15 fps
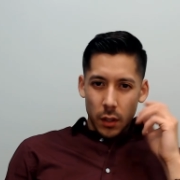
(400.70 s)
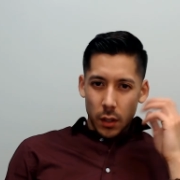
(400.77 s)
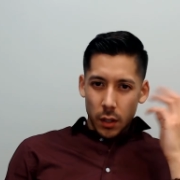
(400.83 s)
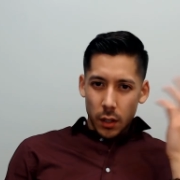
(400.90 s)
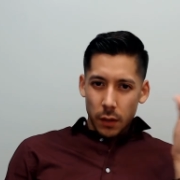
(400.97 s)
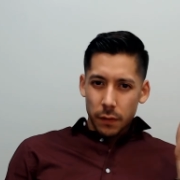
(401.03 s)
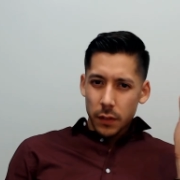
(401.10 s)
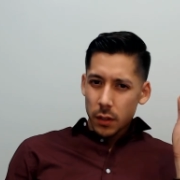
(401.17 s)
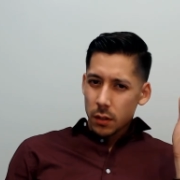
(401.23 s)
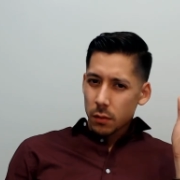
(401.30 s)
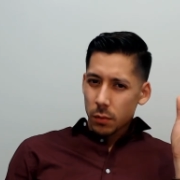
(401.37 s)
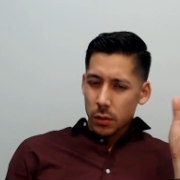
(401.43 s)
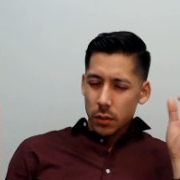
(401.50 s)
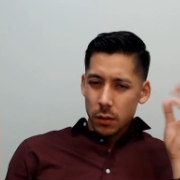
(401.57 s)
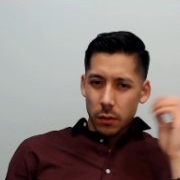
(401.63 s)
if this is
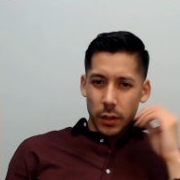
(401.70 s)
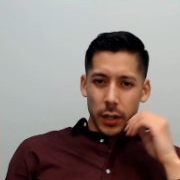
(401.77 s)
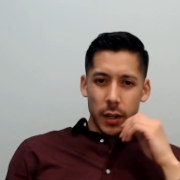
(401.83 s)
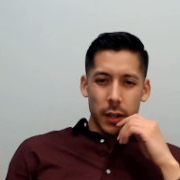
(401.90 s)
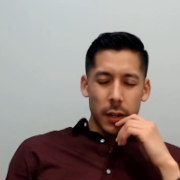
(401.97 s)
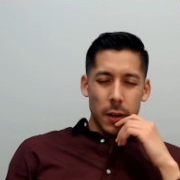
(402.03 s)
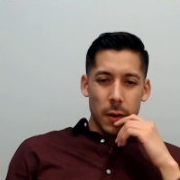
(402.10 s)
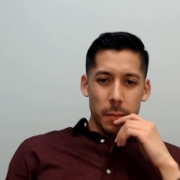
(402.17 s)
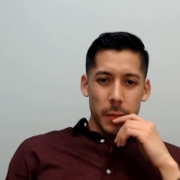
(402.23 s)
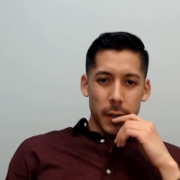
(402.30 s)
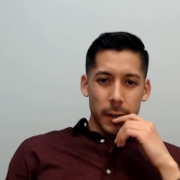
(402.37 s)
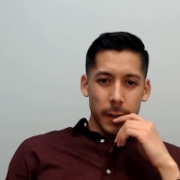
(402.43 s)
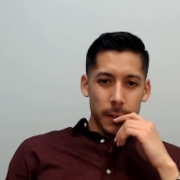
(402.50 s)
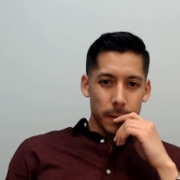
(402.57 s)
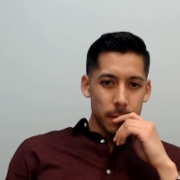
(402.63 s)
what's going on in our
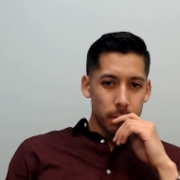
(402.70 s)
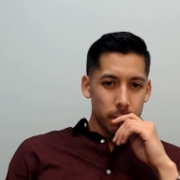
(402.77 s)
mind.